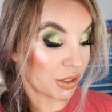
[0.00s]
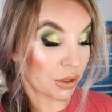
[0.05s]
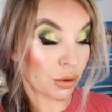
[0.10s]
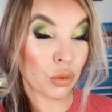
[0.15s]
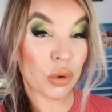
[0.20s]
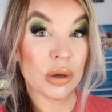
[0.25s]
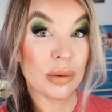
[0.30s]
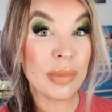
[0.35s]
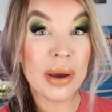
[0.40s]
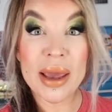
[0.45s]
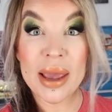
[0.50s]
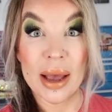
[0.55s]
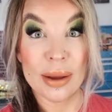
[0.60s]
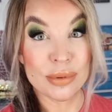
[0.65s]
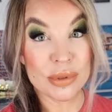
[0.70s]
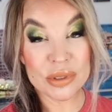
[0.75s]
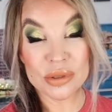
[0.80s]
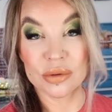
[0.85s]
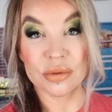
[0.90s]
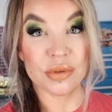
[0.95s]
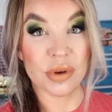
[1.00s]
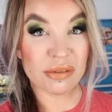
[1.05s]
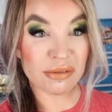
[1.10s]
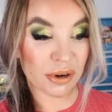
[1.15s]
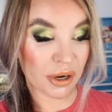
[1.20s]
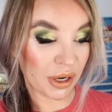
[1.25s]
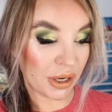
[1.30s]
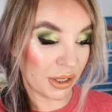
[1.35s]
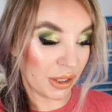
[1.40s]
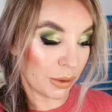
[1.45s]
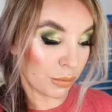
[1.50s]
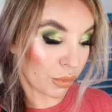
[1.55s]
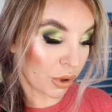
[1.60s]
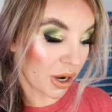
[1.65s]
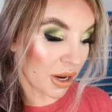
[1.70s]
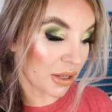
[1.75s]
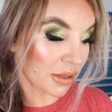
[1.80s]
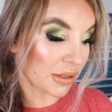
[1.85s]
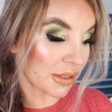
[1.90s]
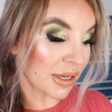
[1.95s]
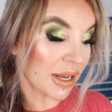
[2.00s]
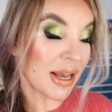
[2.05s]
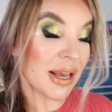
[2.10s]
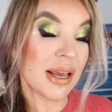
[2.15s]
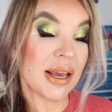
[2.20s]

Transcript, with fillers: They're one of my absolute favorite indie brands.